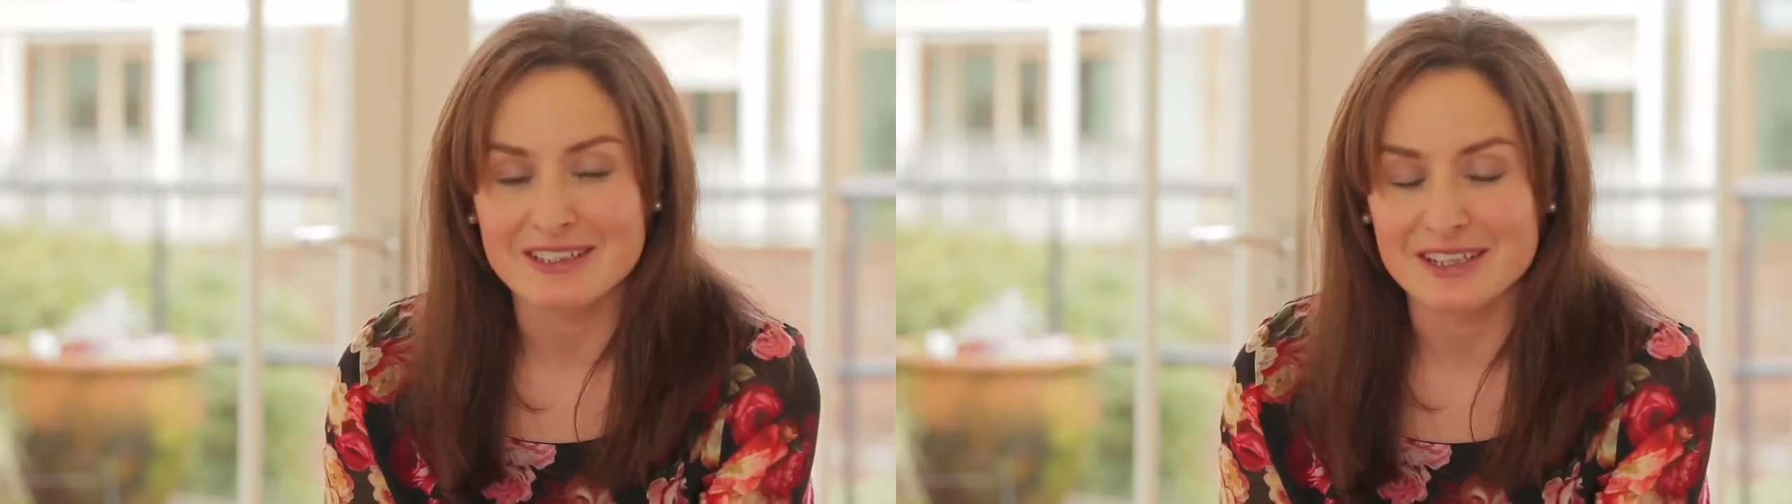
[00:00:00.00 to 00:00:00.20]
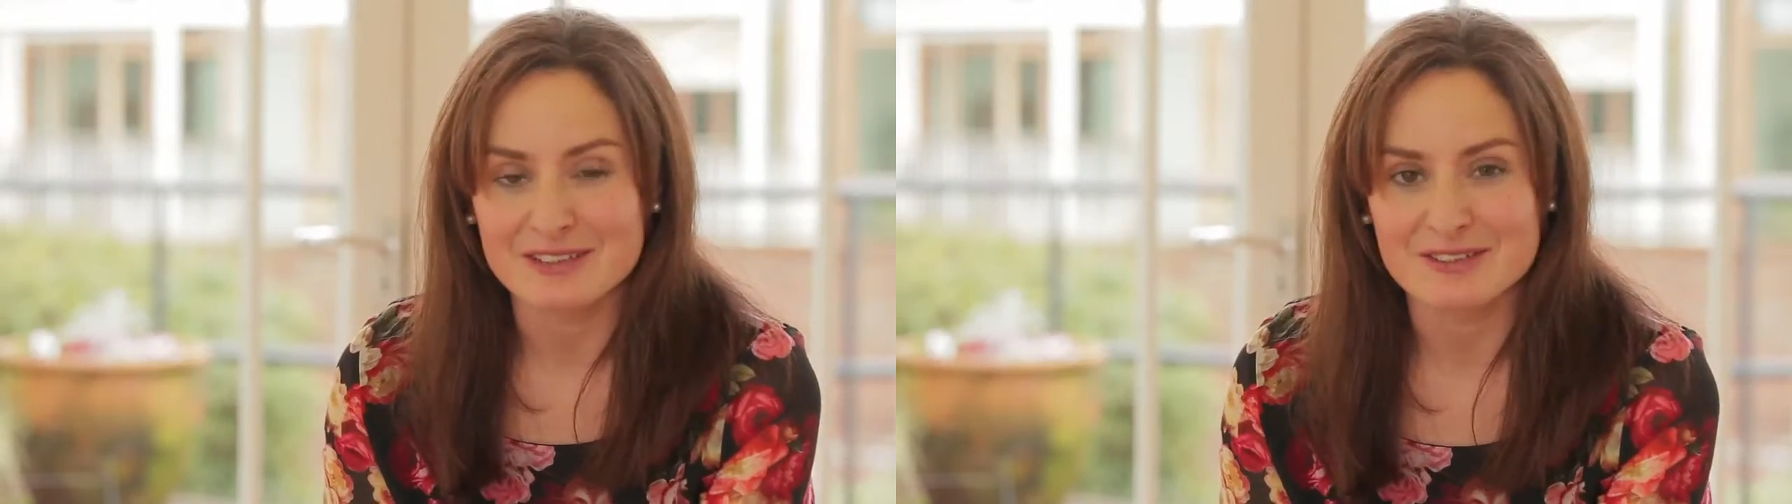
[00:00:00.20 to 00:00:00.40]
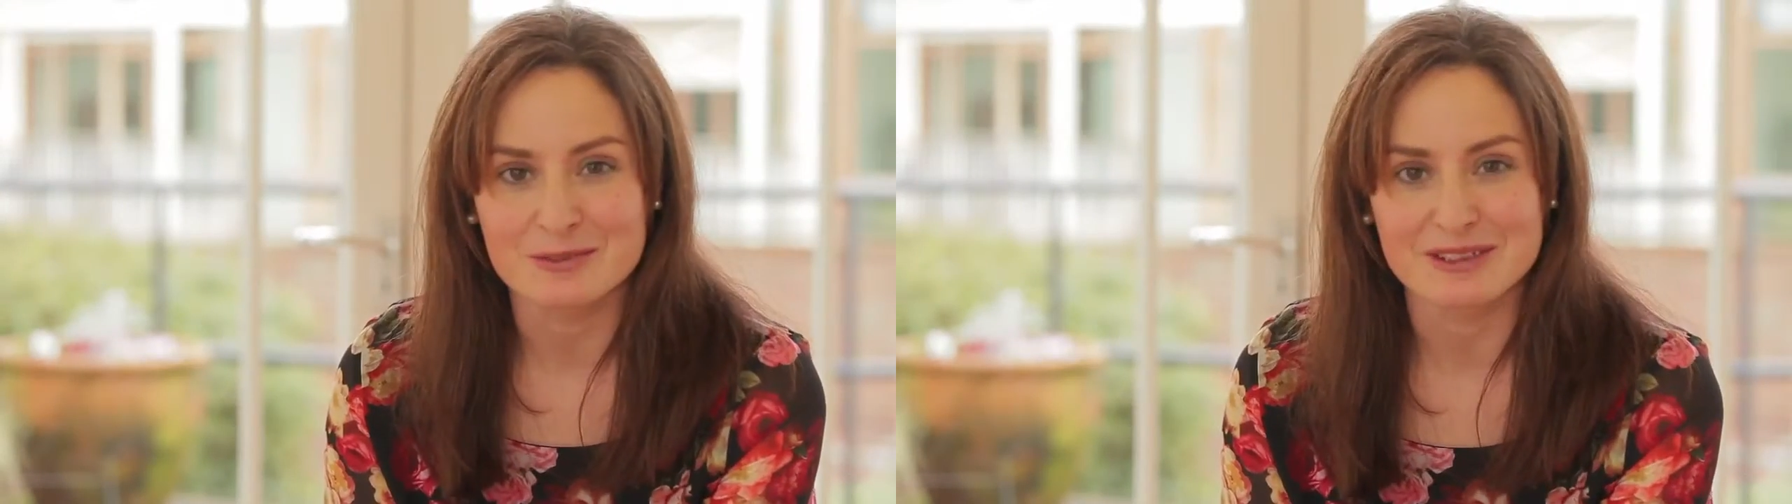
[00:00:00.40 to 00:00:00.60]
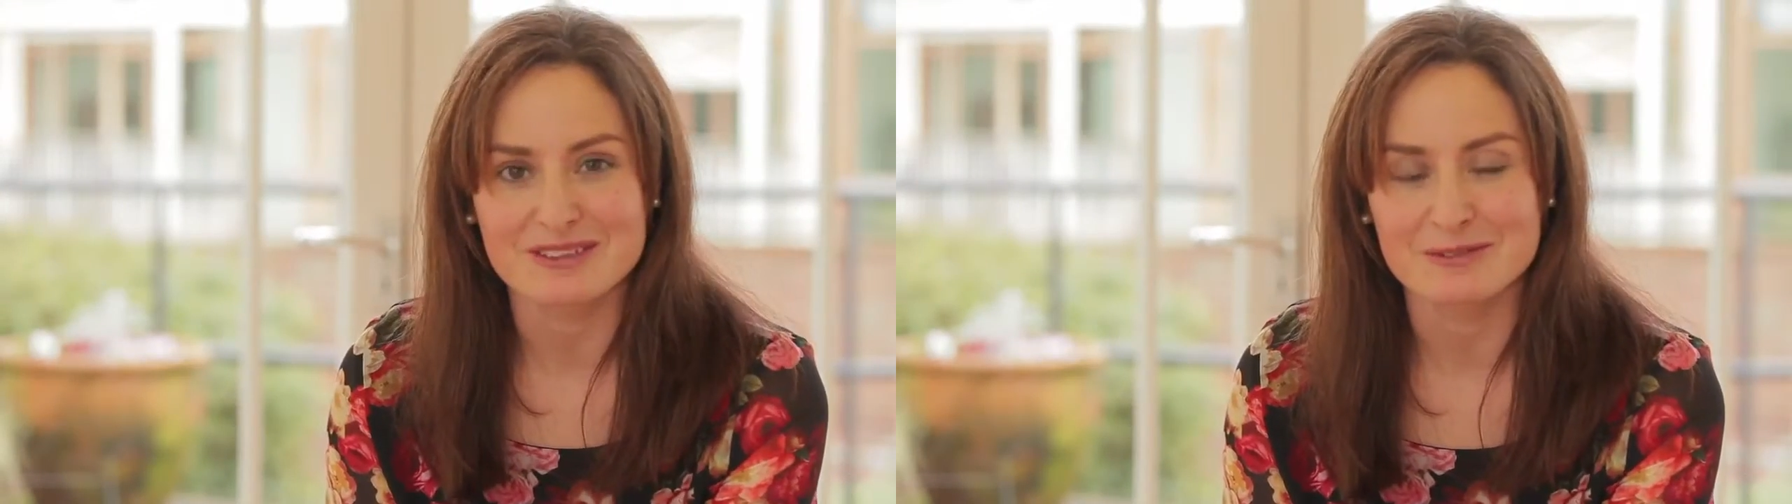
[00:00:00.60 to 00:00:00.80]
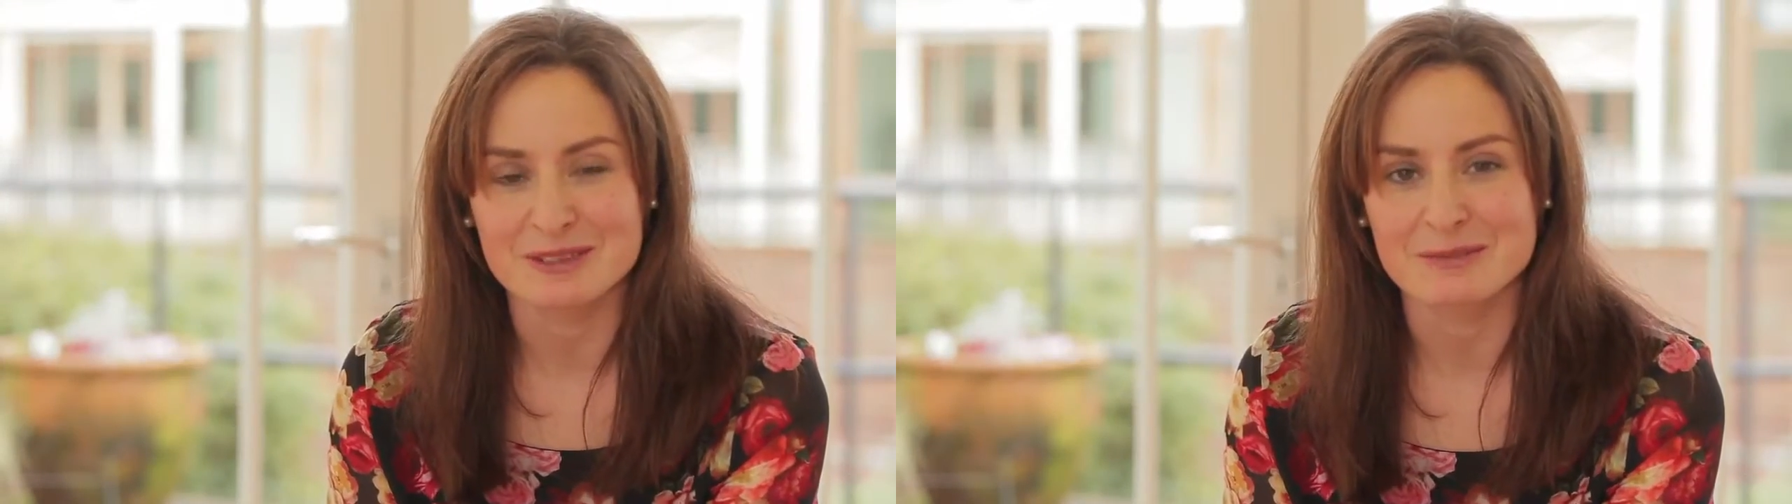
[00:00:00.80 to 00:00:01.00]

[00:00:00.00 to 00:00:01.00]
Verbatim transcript: engaged with, with the